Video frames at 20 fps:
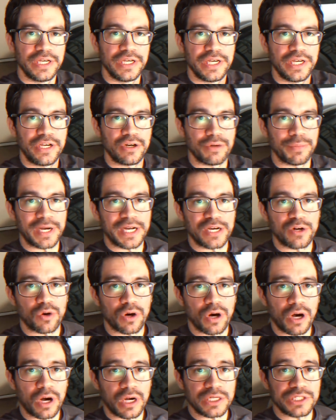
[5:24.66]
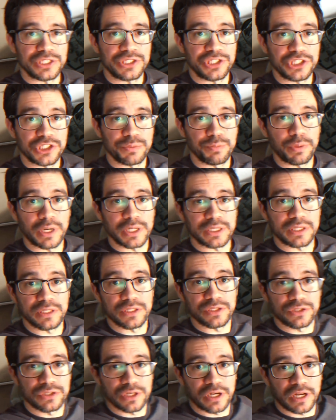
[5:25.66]
Here in my garage, just bought
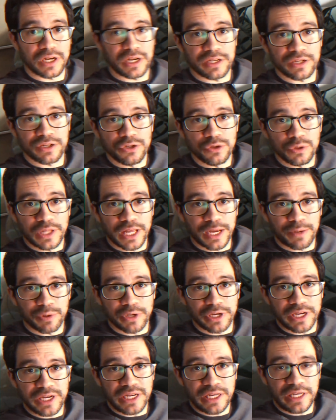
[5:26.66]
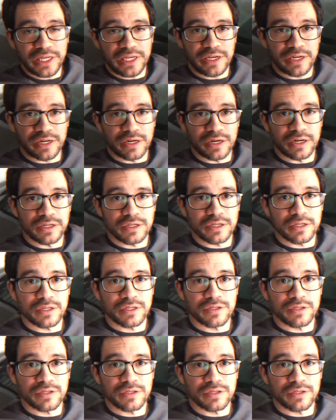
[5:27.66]
this uh, new Lamborghini here